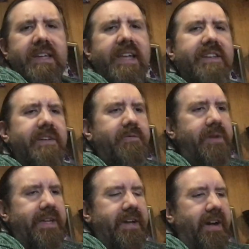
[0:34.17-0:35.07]
yeah, tough
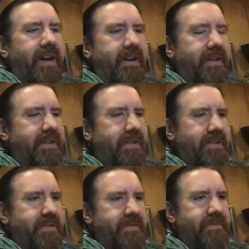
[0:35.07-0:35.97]
week. Had
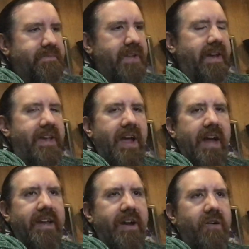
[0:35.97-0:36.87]
a
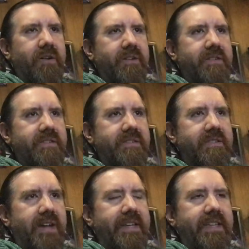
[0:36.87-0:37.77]
9-hour
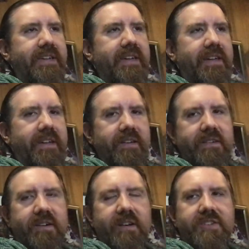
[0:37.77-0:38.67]
IT gig
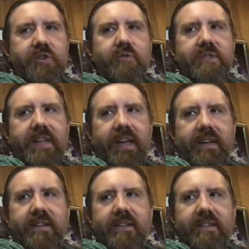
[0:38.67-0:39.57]
on
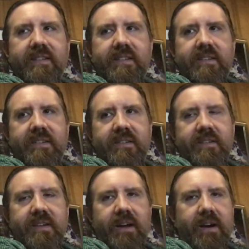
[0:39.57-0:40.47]
Tuesday.
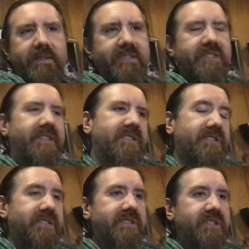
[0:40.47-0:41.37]

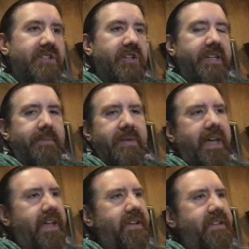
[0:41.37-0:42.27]
It's good to get
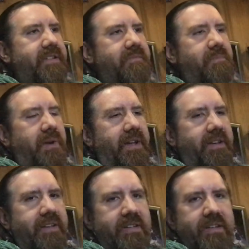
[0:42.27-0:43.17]
paid, but
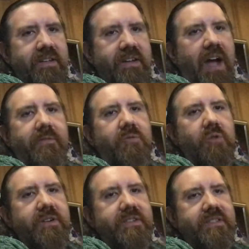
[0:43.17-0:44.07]
I haven't
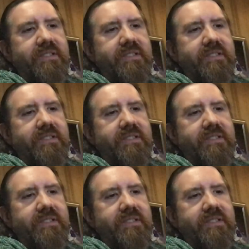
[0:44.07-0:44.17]
worked